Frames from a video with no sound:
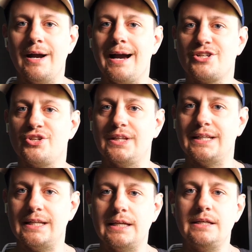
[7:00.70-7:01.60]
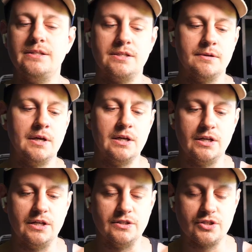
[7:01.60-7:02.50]
actually needs.
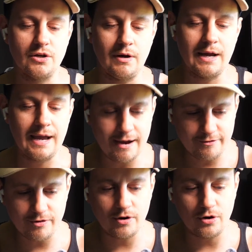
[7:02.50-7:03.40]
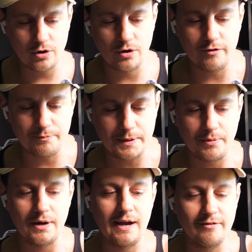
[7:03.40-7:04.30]
And so I have heard of
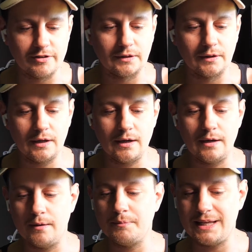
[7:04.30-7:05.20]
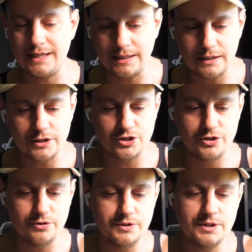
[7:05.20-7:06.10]
people having heat
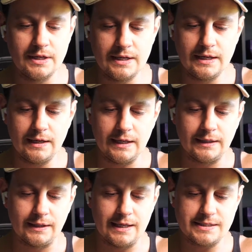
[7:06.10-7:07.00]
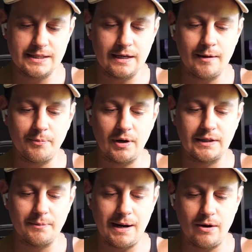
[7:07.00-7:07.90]
issues unless they
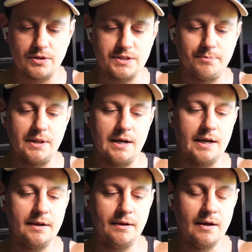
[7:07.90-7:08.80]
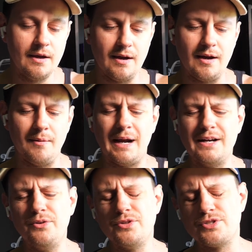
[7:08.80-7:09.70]
upgrade the power supply. I
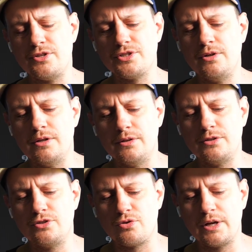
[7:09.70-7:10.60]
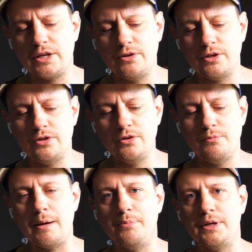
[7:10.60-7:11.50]
know there's also a trick you can do
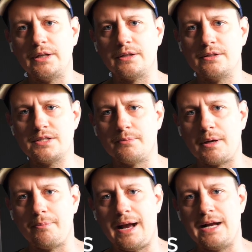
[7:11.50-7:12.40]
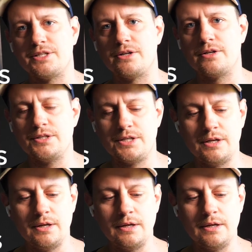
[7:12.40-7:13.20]
by putting some capacitors